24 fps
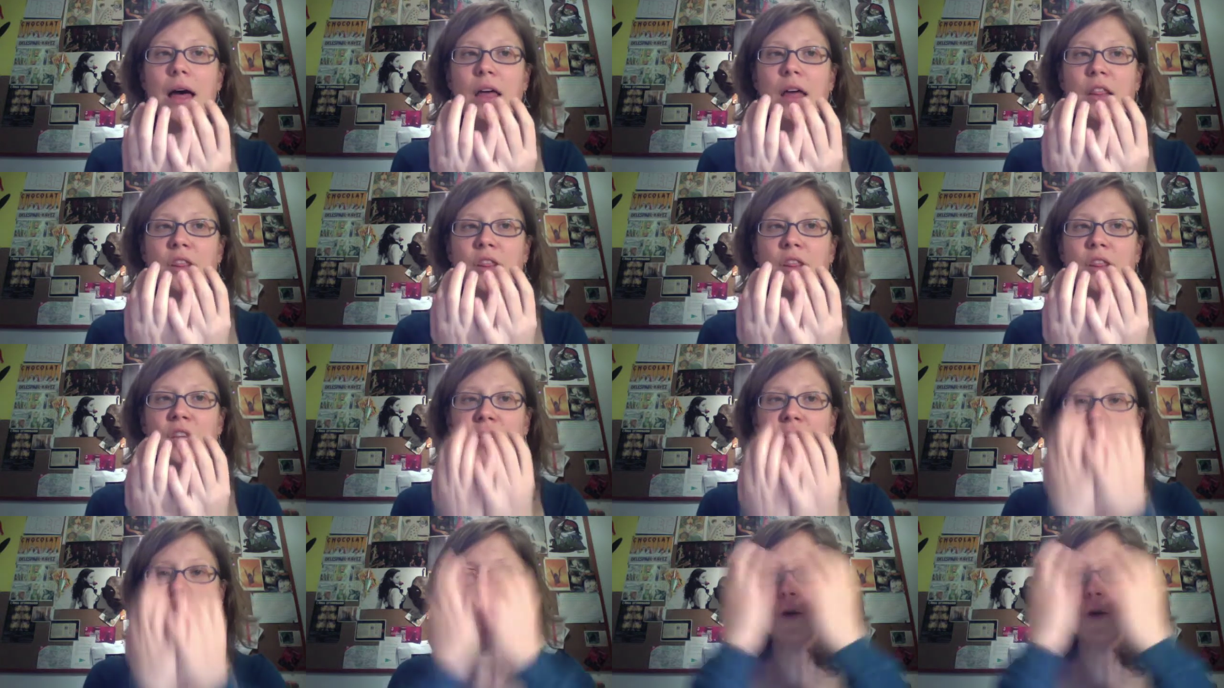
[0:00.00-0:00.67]
the
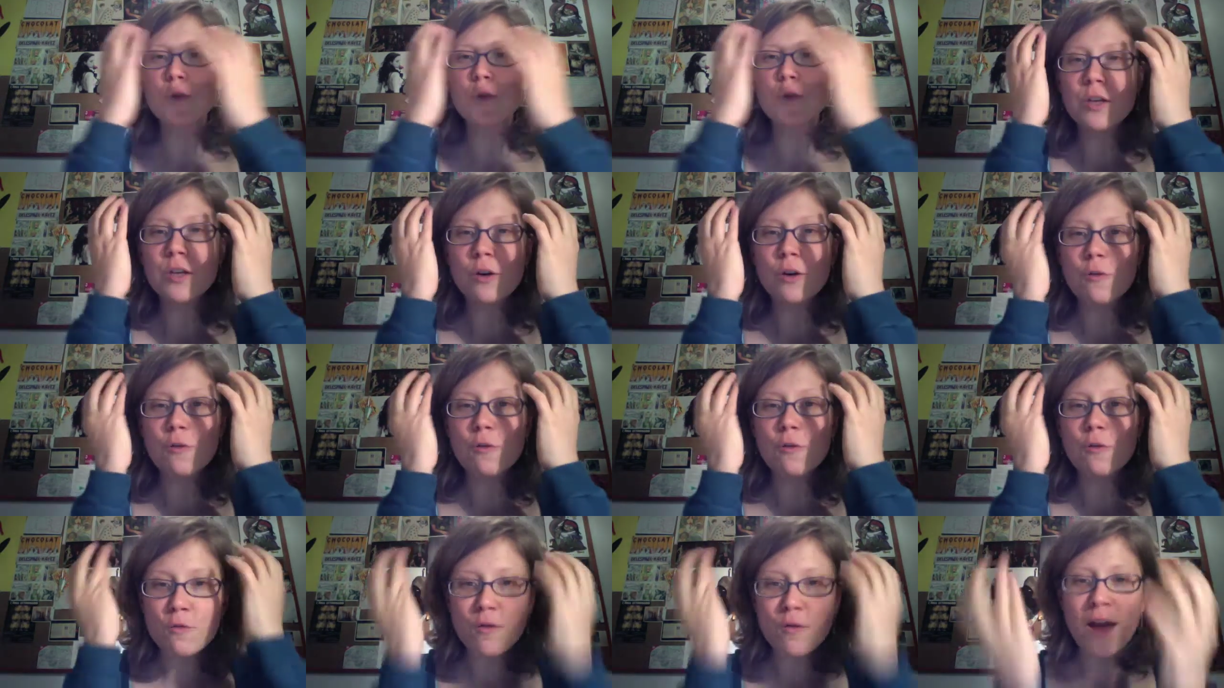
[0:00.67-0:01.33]
using
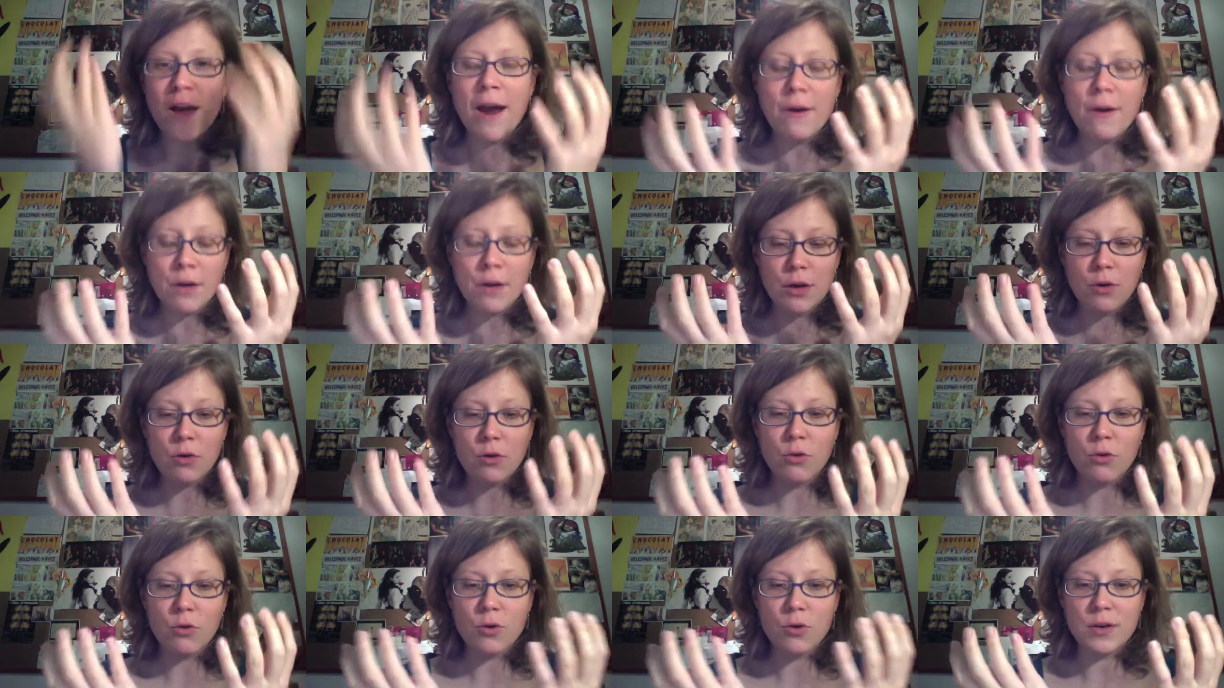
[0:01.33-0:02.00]
of very
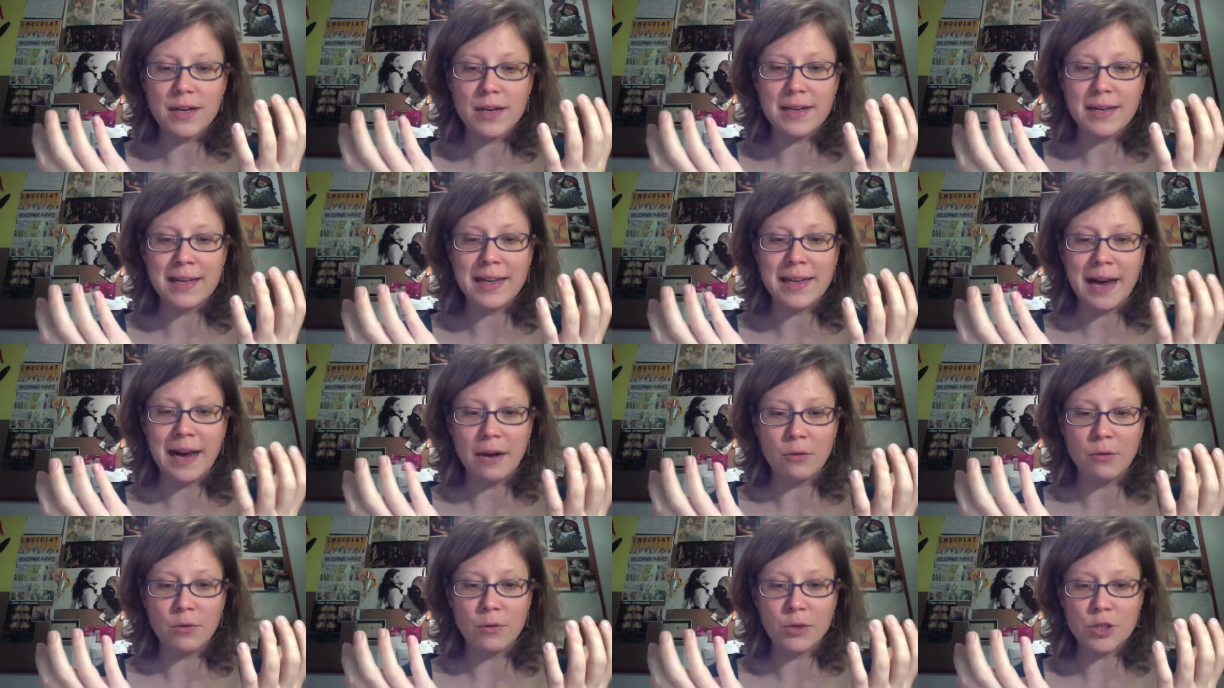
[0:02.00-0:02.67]
ornate
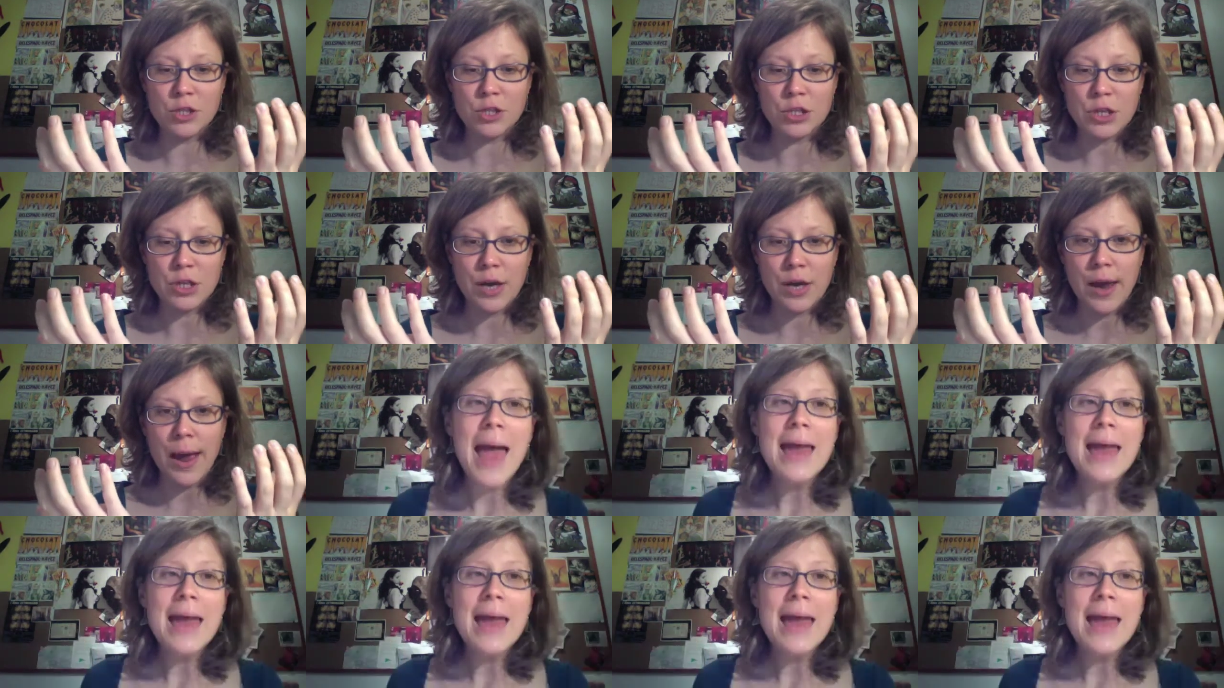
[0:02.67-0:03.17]
language.